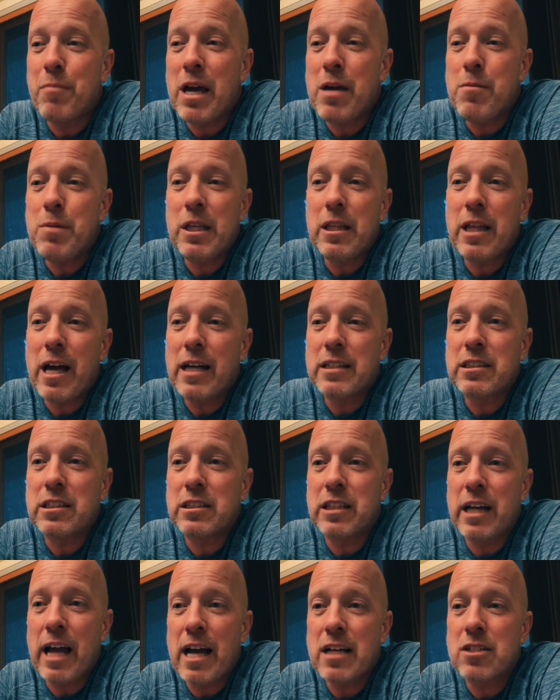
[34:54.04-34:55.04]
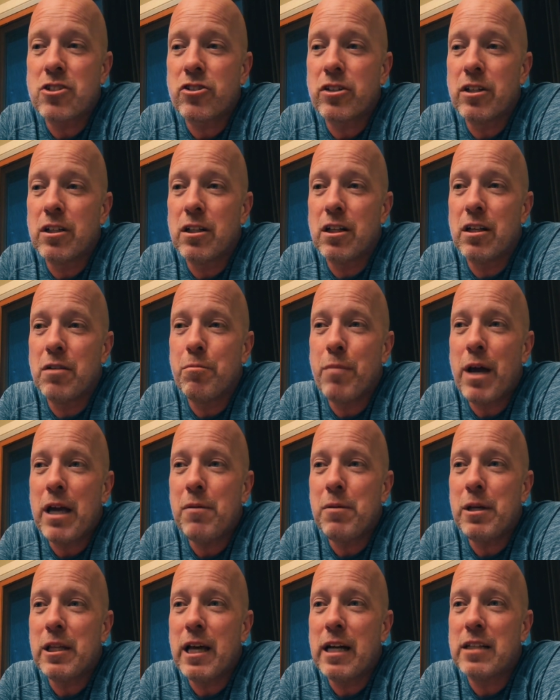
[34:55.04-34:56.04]
And maybe that's natural
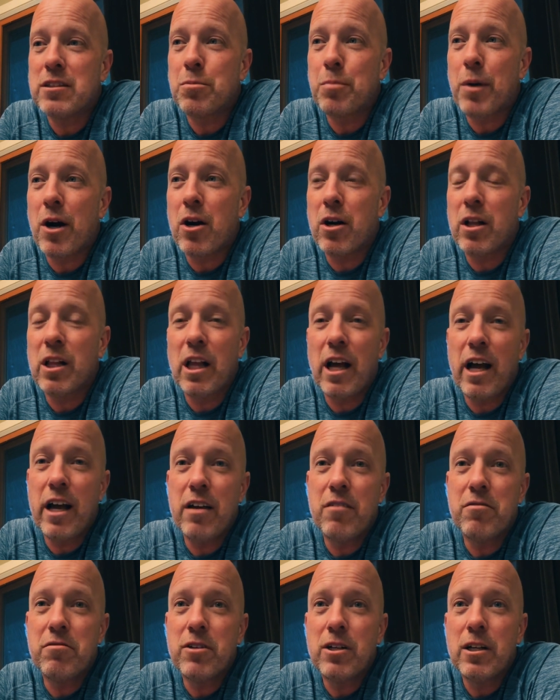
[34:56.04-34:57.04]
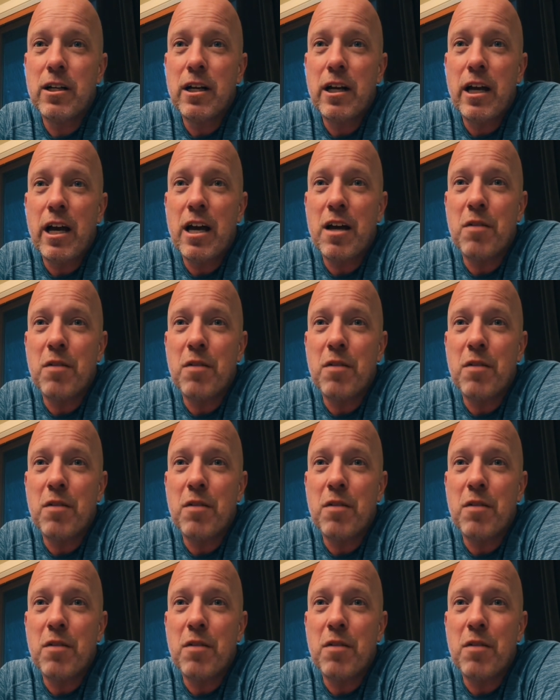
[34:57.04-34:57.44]
and maybe that's part of life.